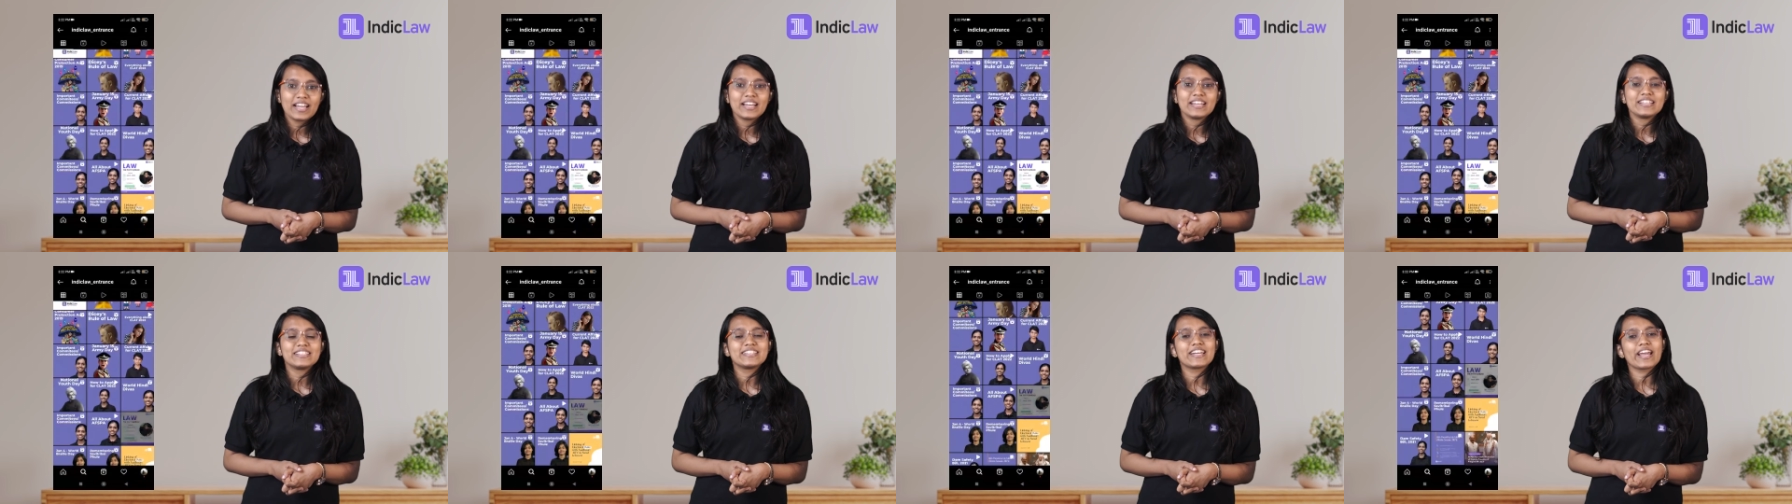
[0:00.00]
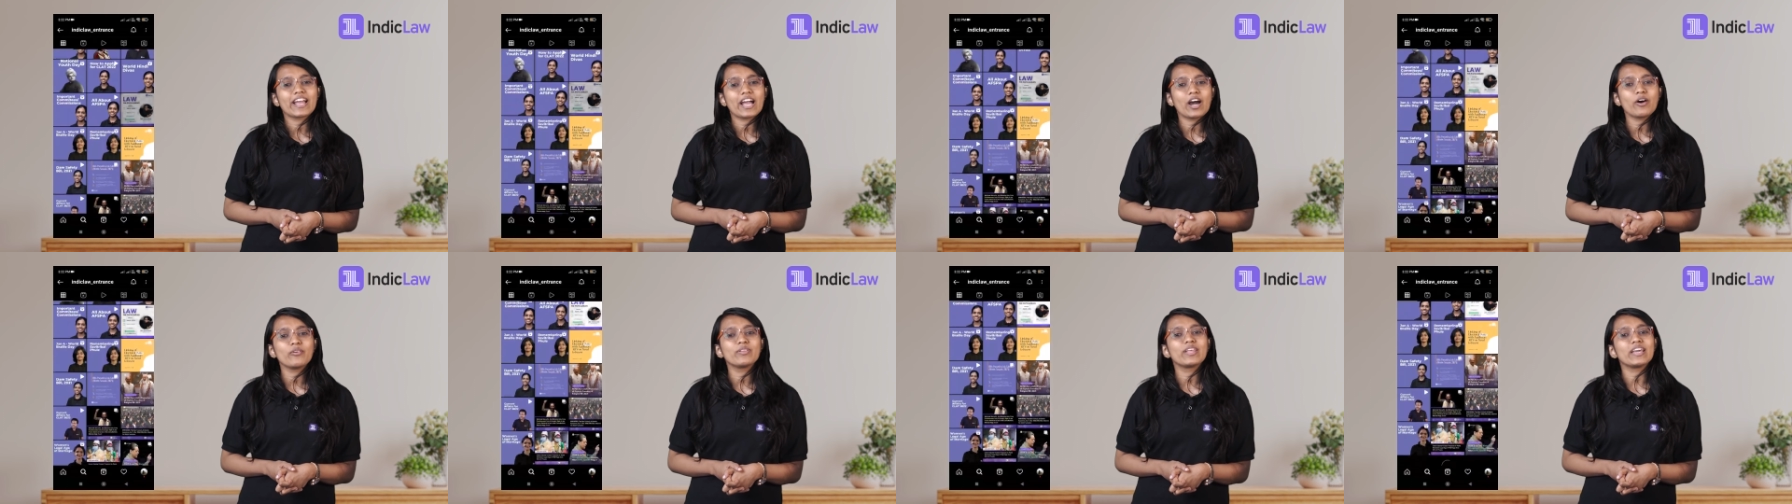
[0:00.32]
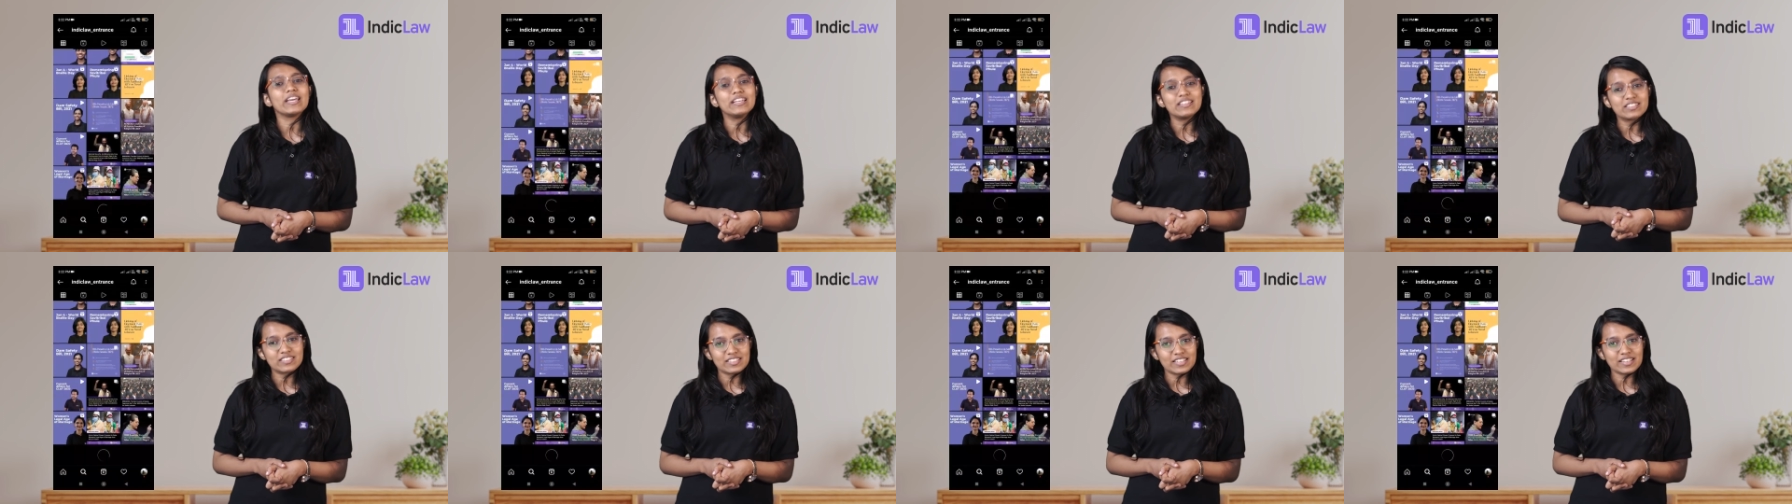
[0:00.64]
Check out the
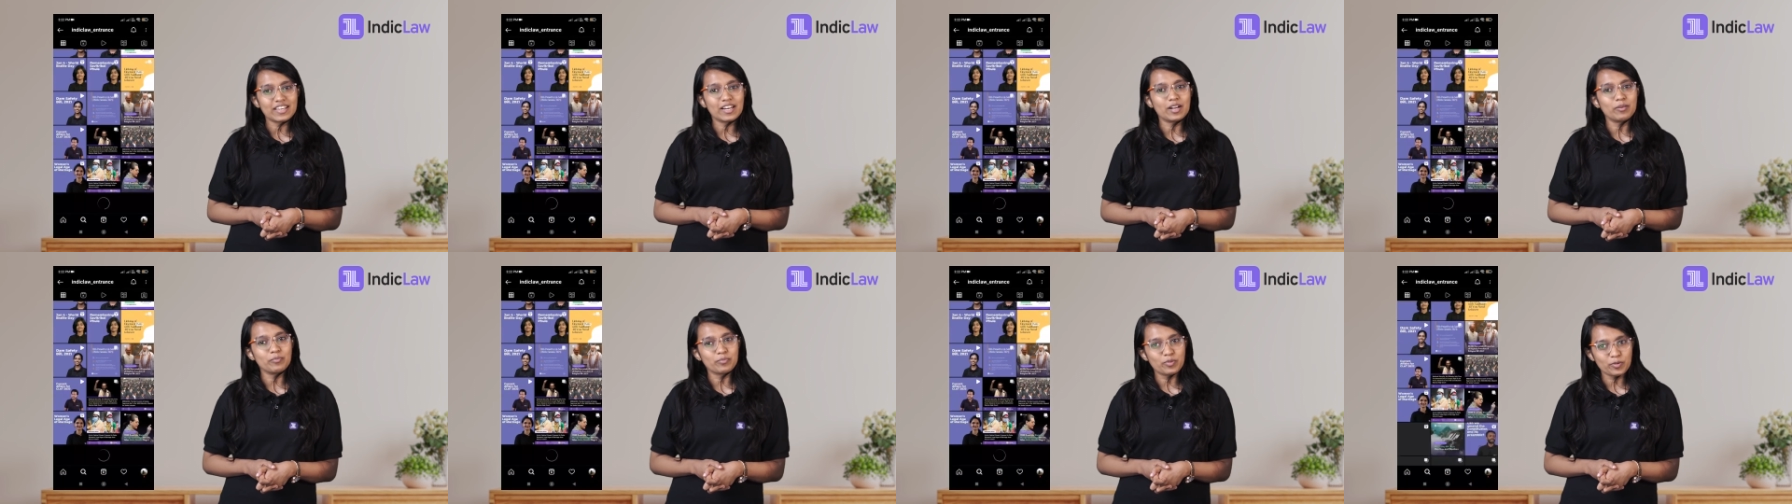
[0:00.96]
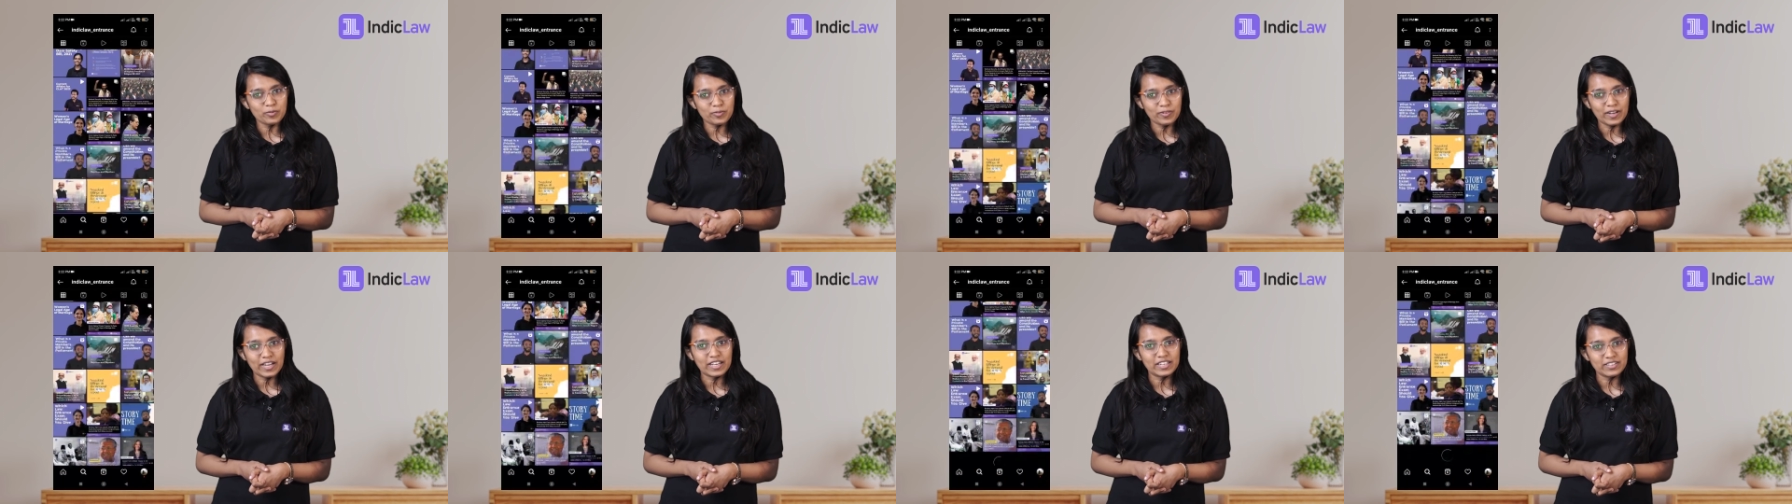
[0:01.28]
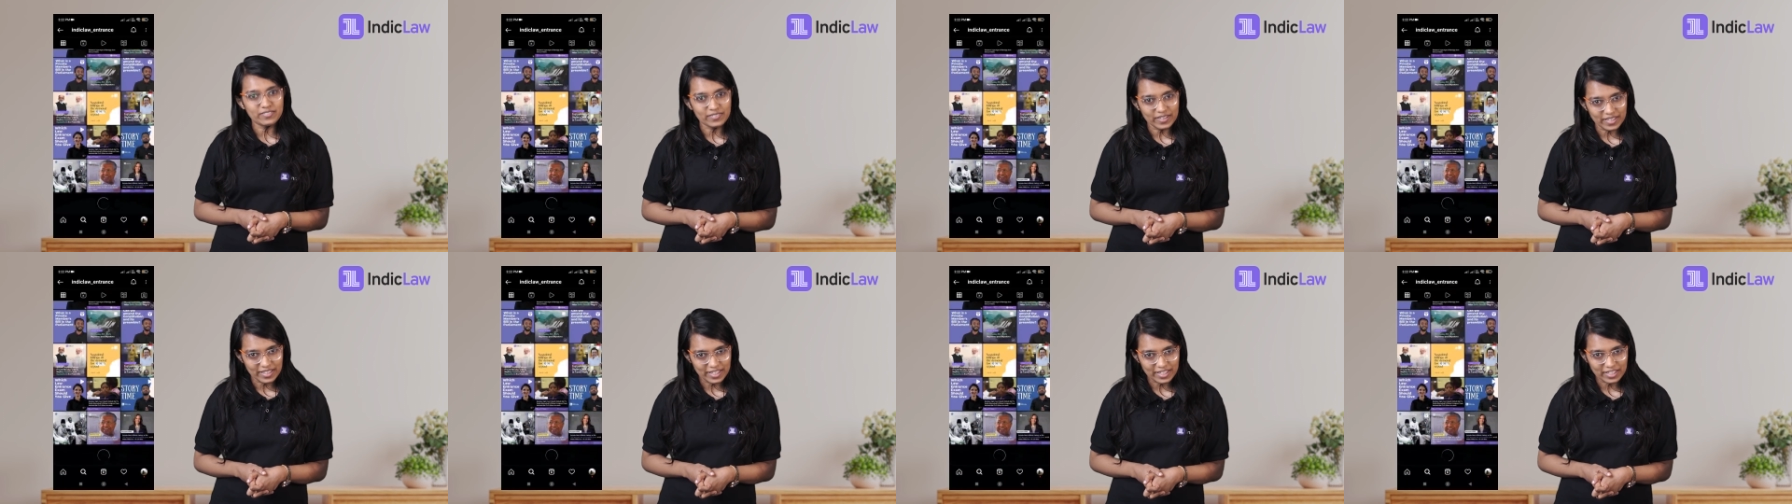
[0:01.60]
Instagram profile of
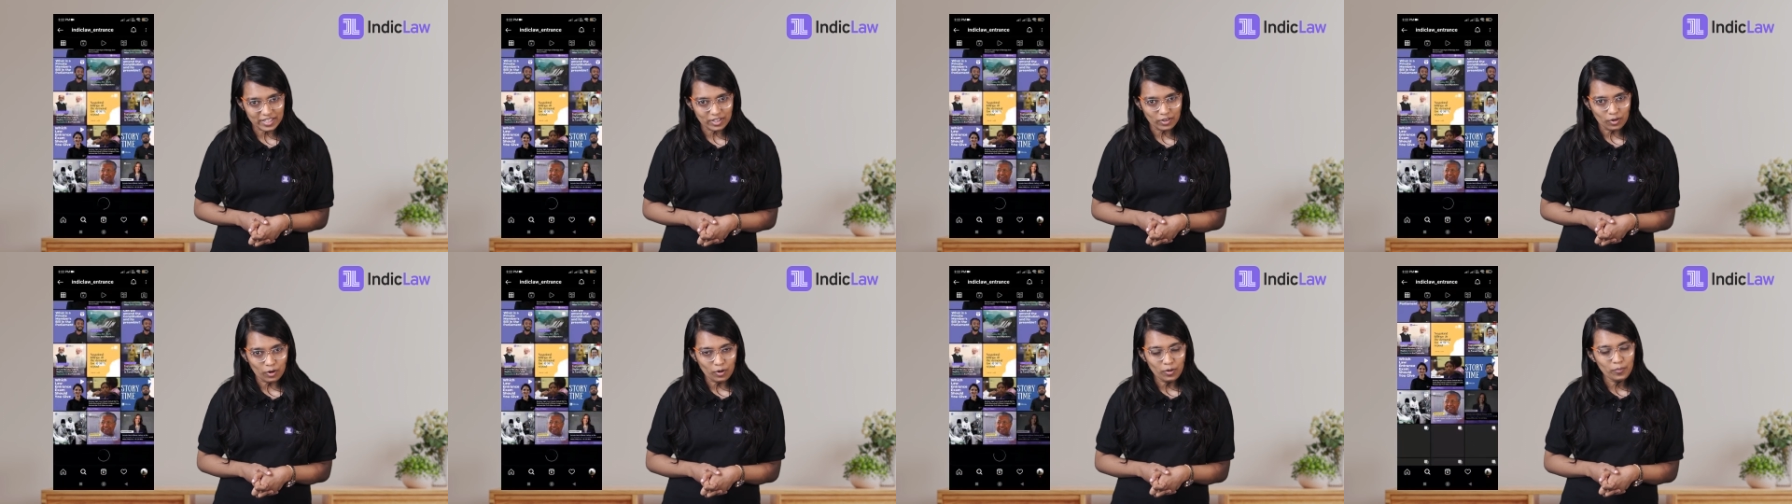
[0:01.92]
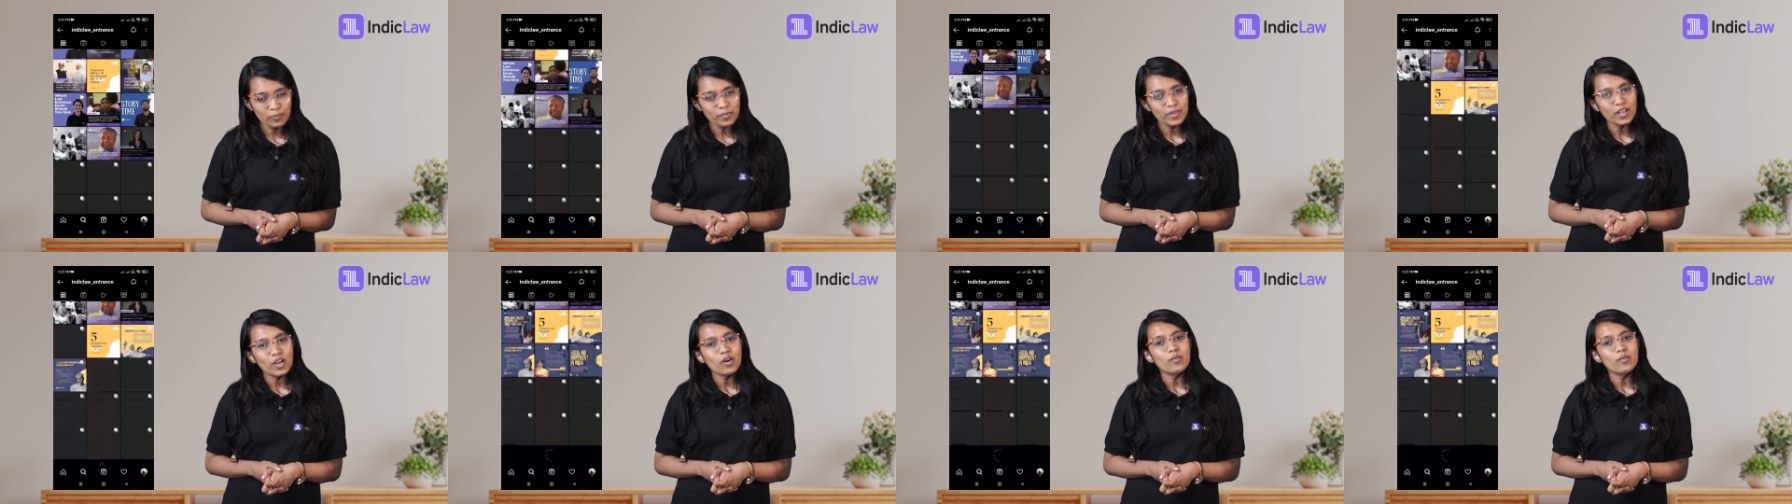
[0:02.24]
Indic Law,